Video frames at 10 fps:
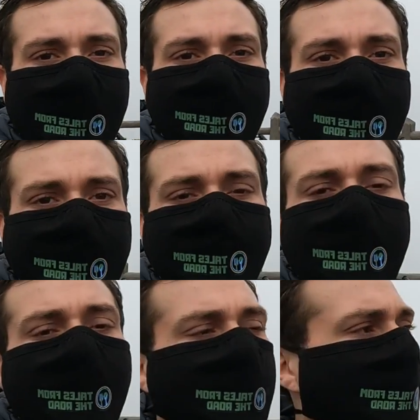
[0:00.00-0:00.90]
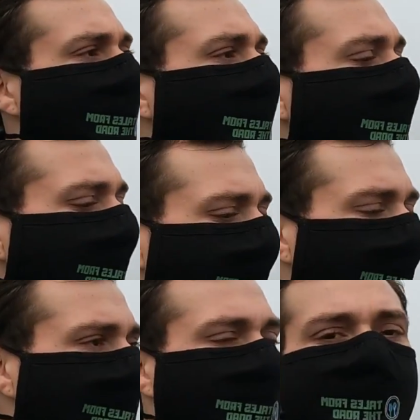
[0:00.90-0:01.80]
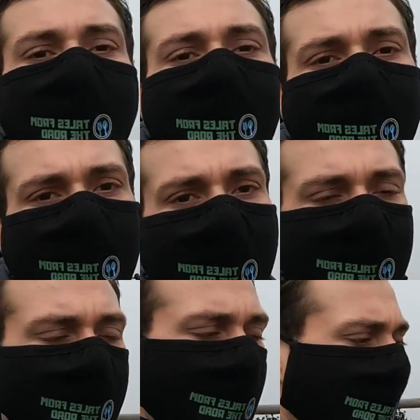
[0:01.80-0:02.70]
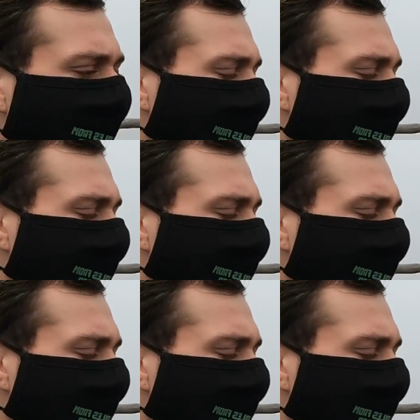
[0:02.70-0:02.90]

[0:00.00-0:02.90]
and the spiritual animal,